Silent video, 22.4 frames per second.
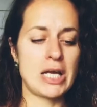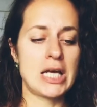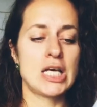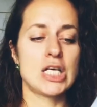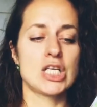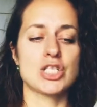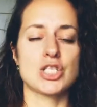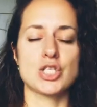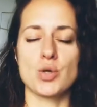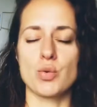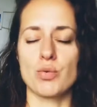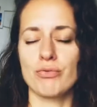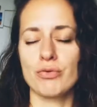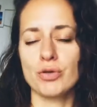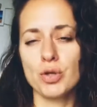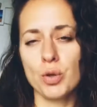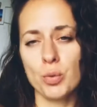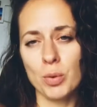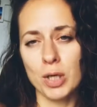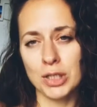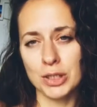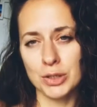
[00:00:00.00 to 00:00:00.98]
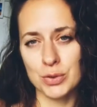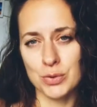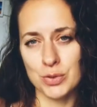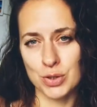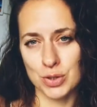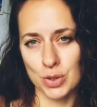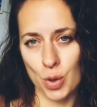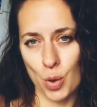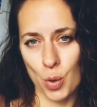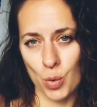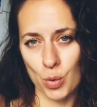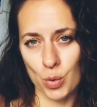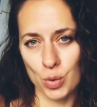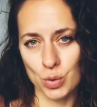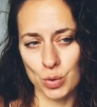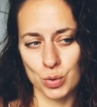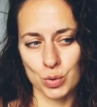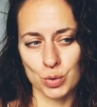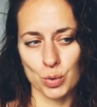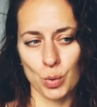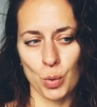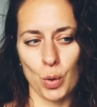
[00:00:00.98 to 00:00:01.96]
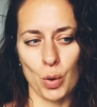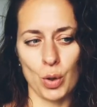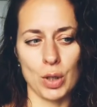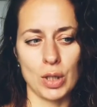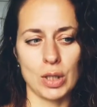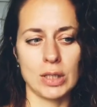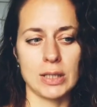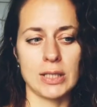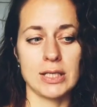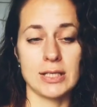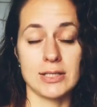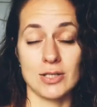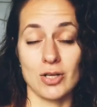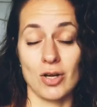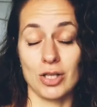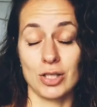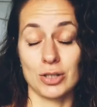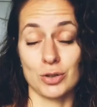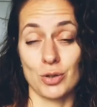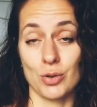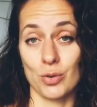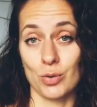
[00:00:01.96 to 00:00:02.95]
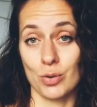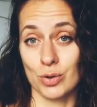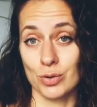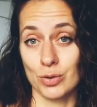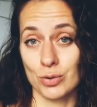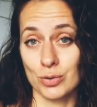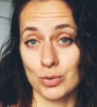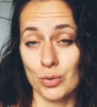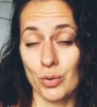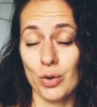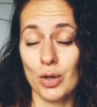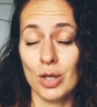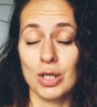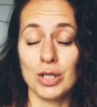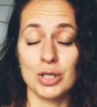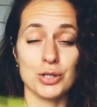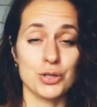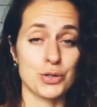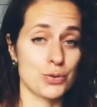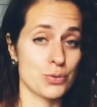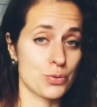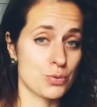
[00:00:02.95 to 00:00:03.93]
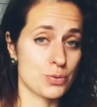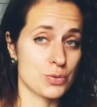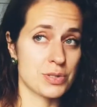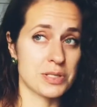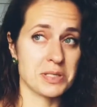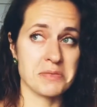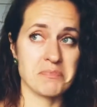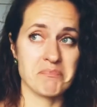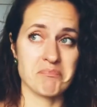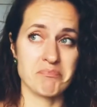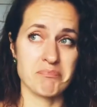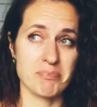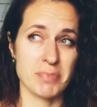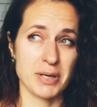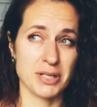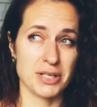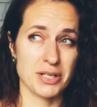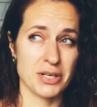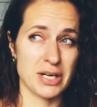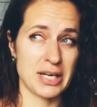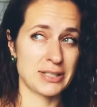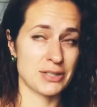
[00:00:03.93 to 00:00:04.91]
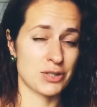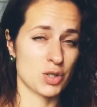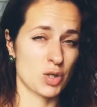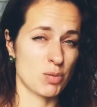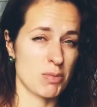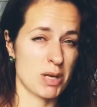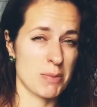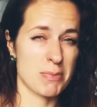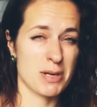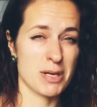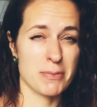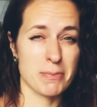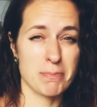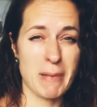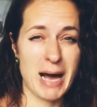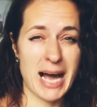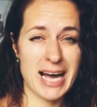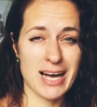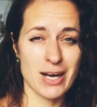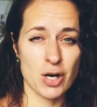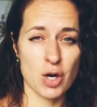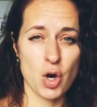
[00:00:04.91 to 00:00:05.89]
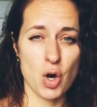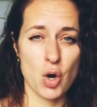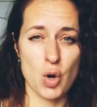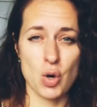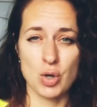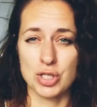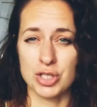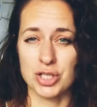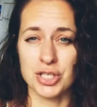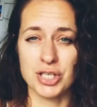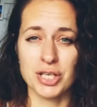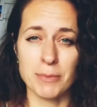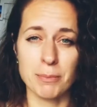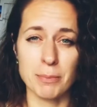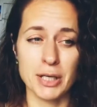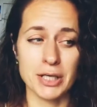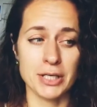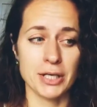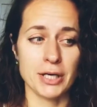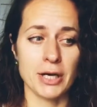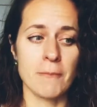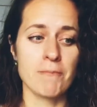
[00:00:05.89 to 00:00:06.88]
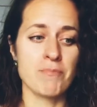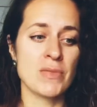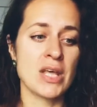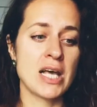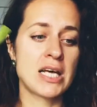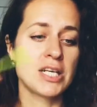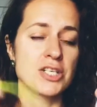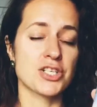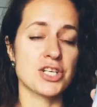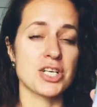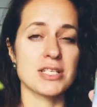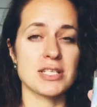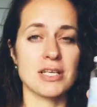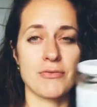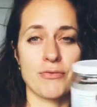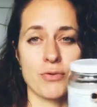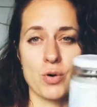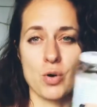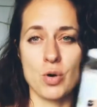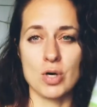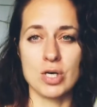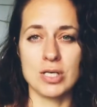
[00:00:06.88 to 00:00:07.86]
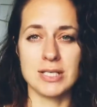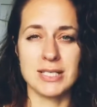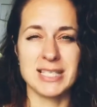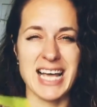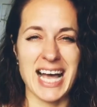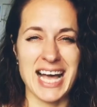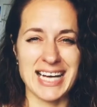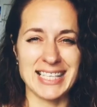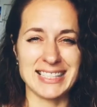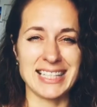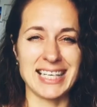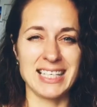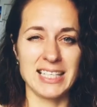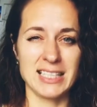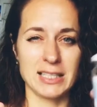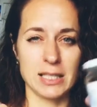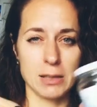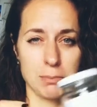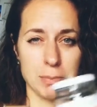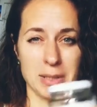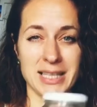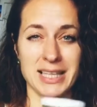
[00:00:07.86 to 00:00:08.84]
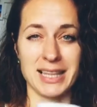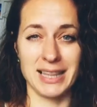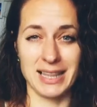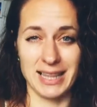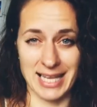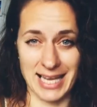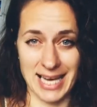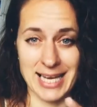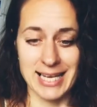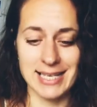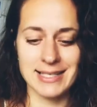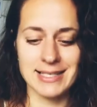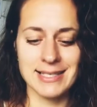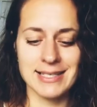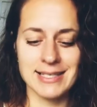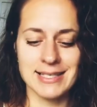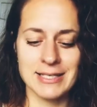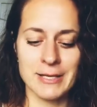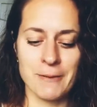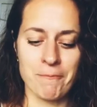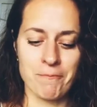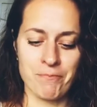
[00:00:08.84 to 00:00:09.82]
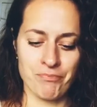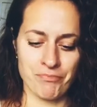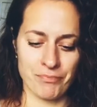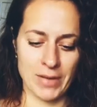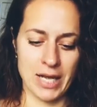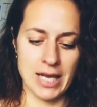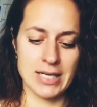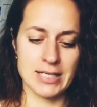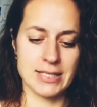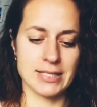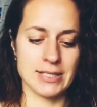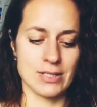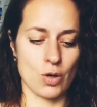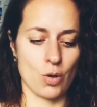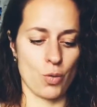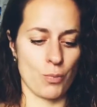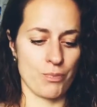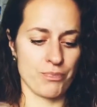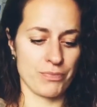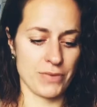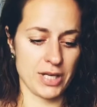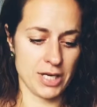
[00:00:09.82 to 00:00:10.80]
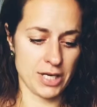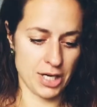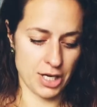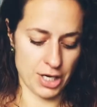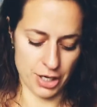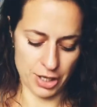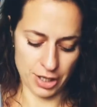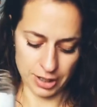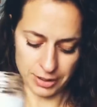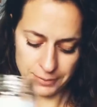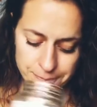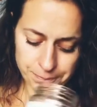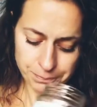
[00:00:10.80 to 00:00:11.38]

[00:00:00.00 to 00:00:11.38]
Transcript: So if you don't want to use coconut oil, solid coconut oil, use butter. I don't know, maybe mango or shea butter. Just of course add a little bit less. So in here,